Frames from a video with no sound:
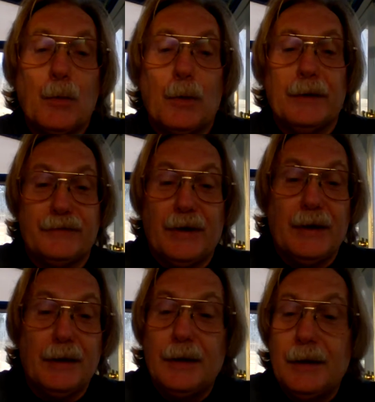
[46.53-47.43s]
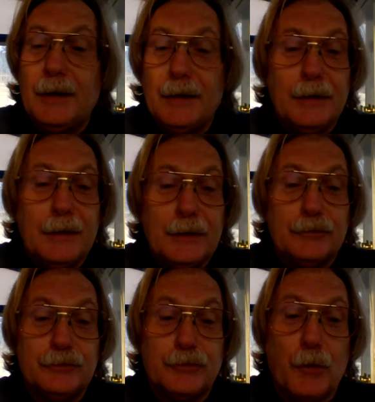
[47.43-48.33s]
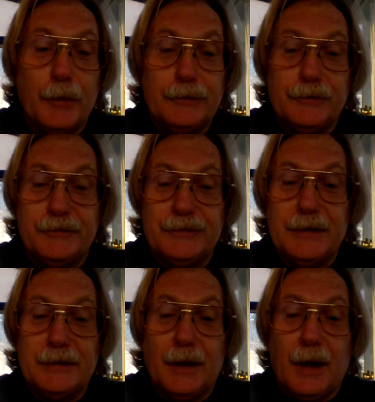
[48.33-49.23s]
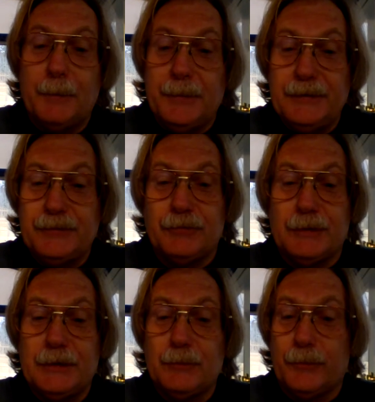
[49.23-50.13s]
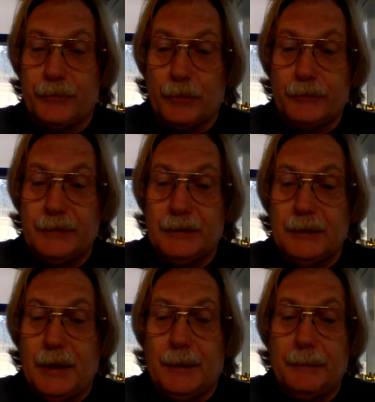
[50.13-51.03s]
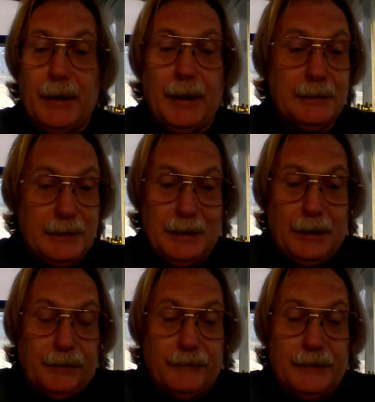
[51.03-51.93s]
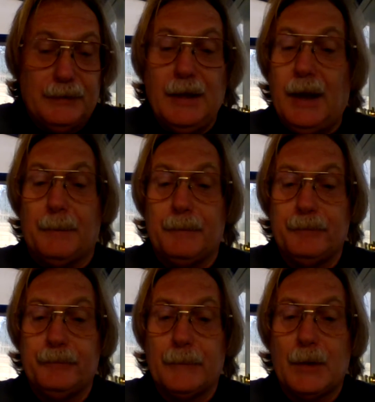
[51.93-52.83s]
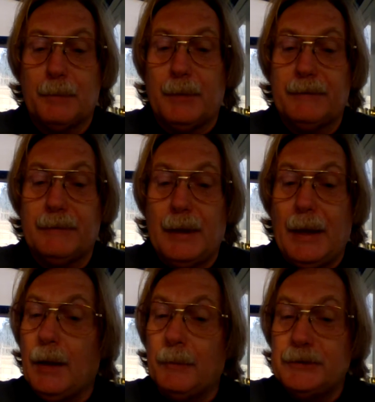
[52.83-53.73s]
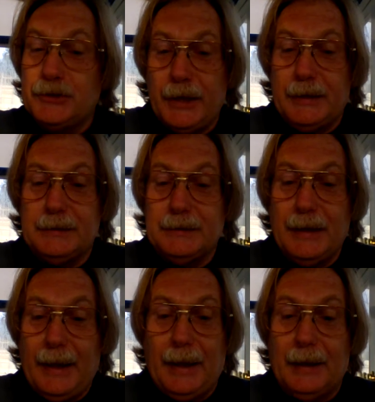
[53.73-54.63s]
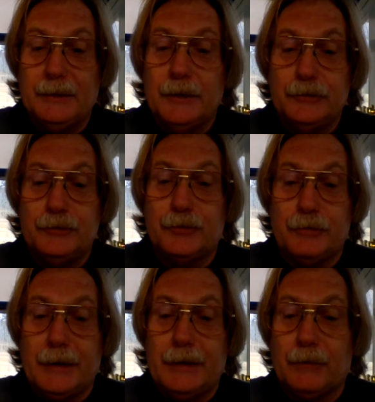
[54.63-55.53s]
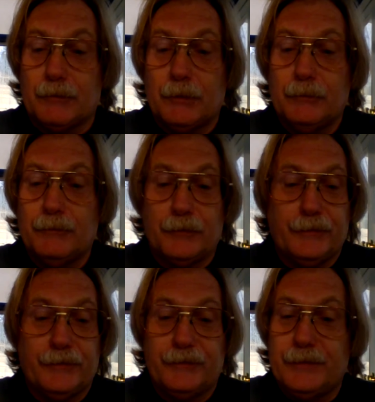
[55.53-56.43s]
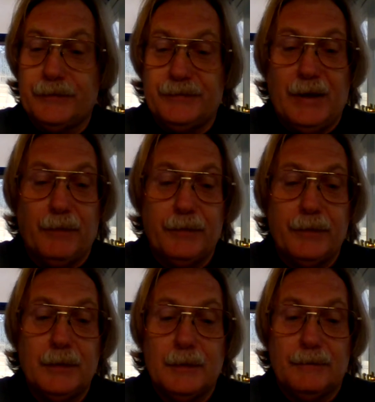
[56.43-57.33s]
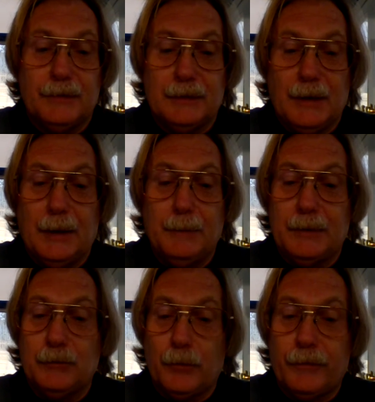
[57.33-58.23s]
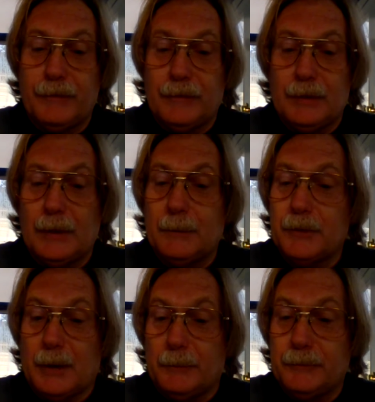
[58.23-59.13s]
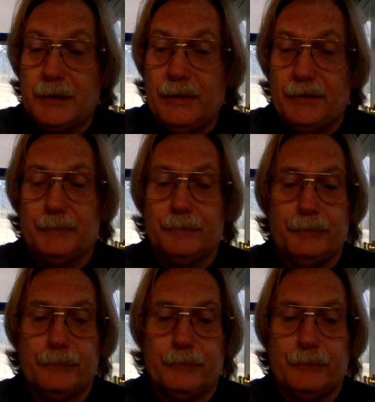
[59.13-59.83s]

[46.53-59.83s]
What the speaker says: was going to seek a peace treaty with North Vietnam and get out of Vietnam. But LBJ had to create a road for the South Vietnam and North Vietnam to come together.